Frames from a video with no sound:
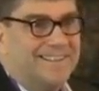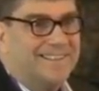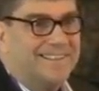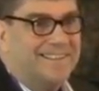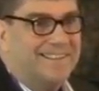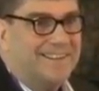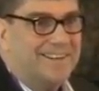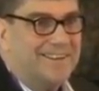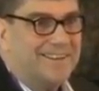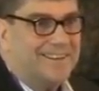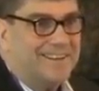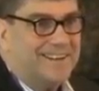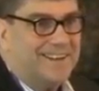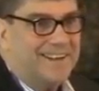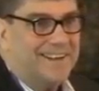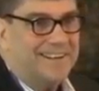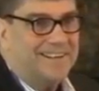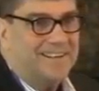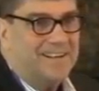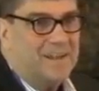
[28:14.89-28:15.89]
You know,
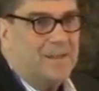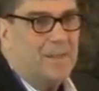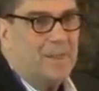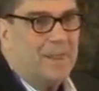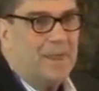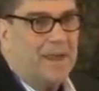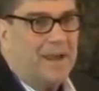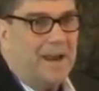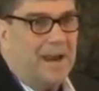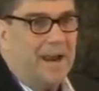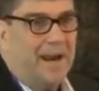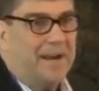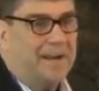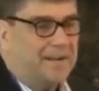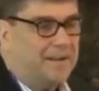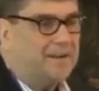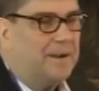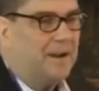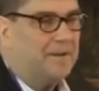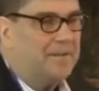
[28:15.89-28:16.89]
and,
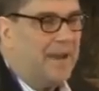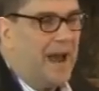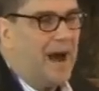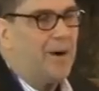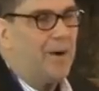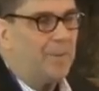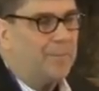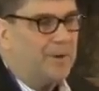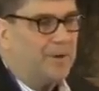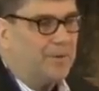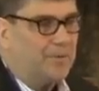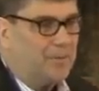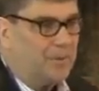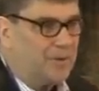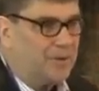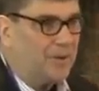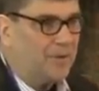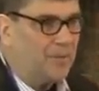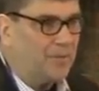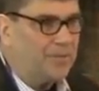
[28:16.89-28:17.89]
and now, I mean,
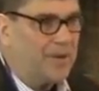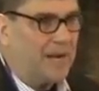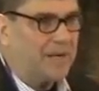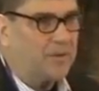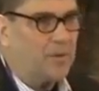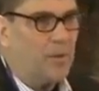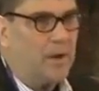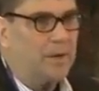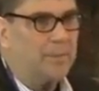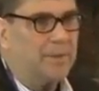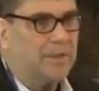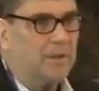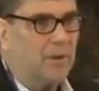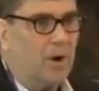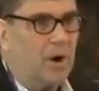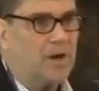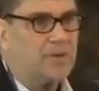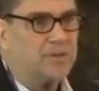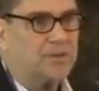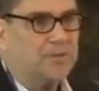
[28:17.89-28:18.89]
you know, we've gotten quite a bit
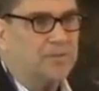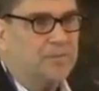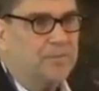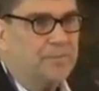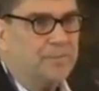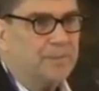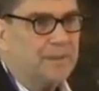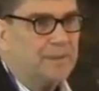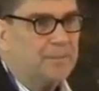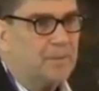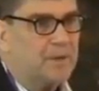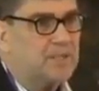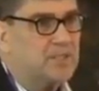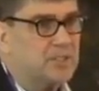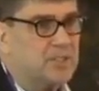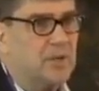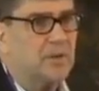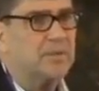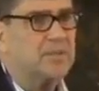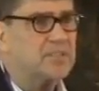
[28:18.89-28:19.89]
larger, but it's
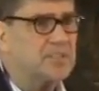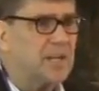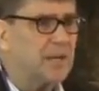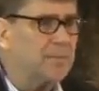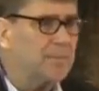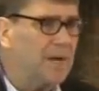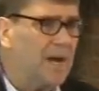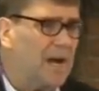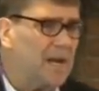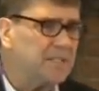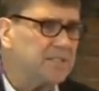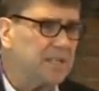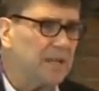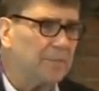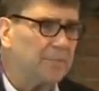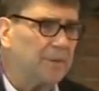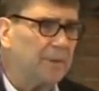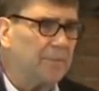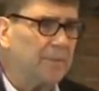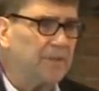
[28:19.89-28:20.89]
still the same
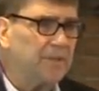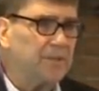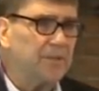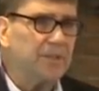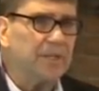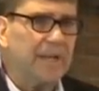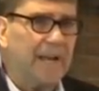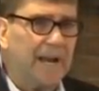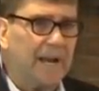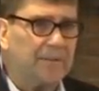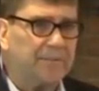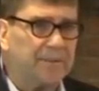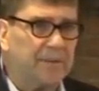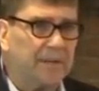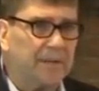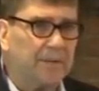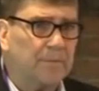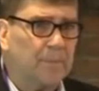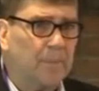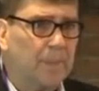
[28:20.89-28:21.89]
concept. I mean, you get out
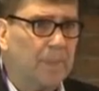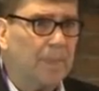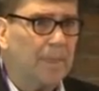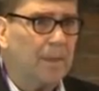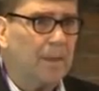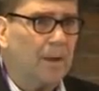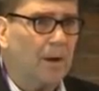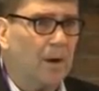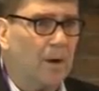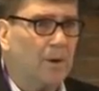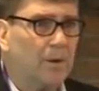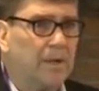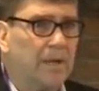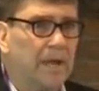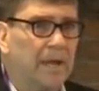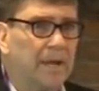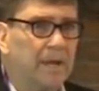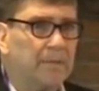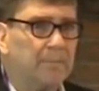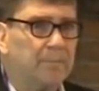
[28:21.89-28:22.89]
there,
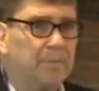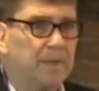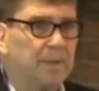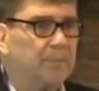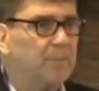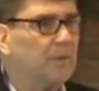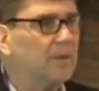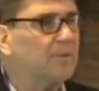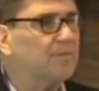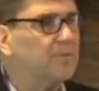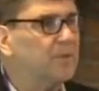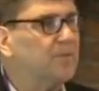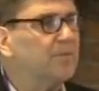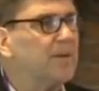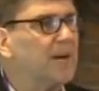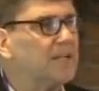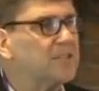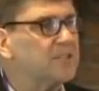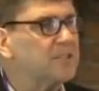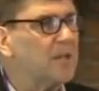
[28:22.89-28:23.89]
okay, and people, if you've
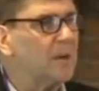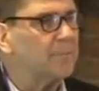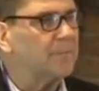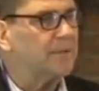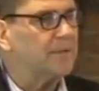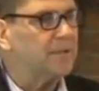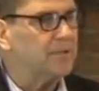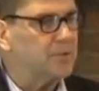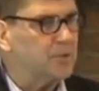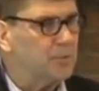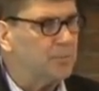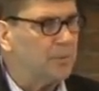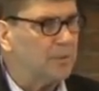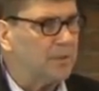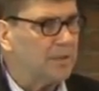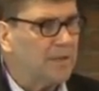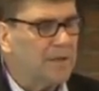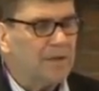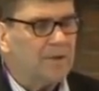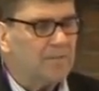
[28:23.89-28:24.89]
got something that you
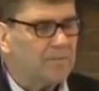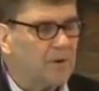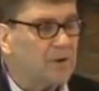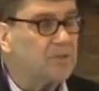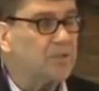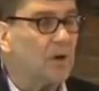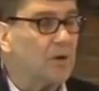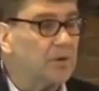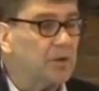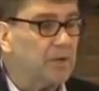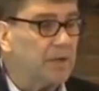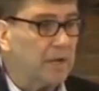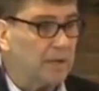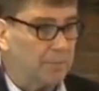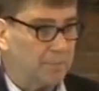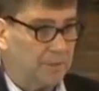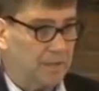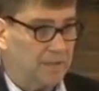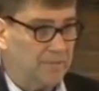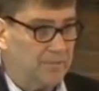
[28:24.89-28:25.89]
believe, first of all, you got
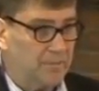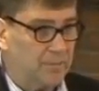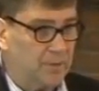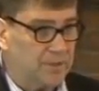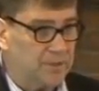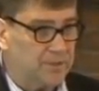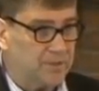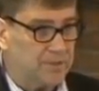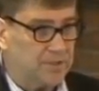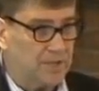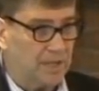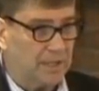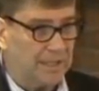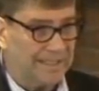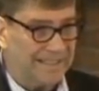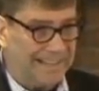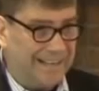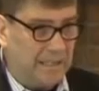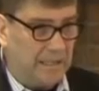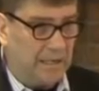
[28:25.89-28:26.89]
to believe in what you're
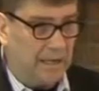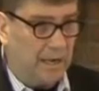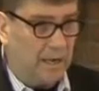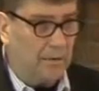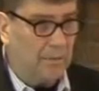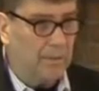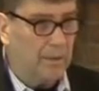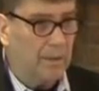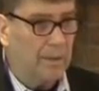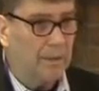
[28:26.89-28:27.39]
selling anyhow.